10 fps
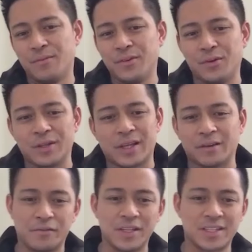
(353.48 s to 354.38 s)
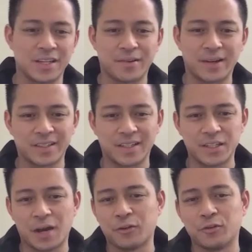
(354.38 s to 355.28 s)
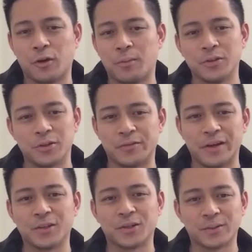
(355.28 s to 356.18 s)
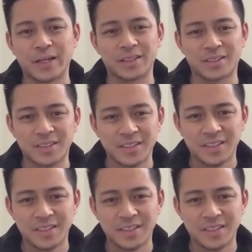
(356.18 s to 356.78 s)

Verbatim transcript: you know what gary vee said right uh, you have to double your failure rate